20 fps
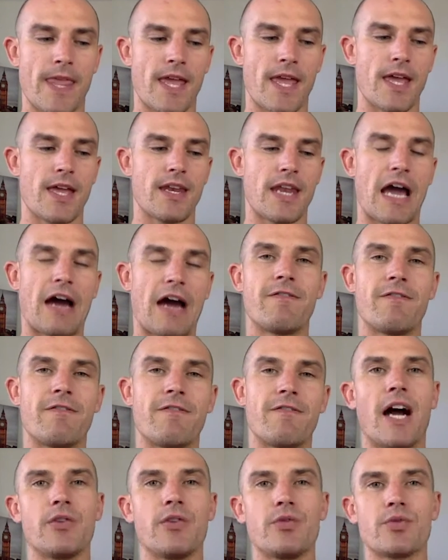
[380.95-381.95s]
And our
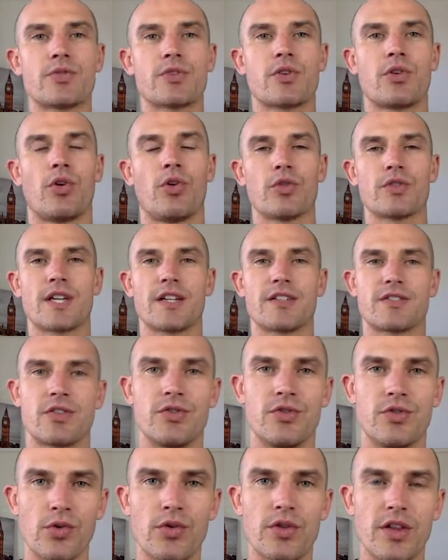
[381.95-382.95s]
values cause us
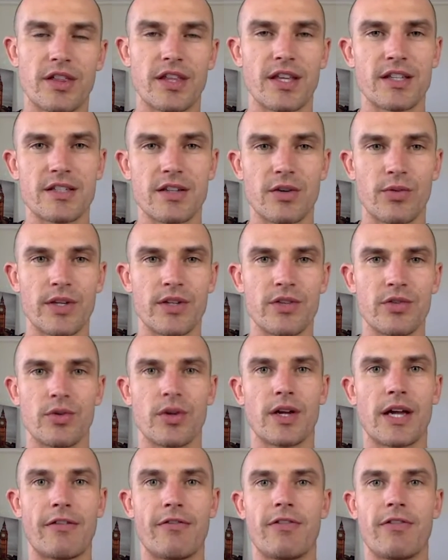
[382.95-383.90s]
to do the things that we do.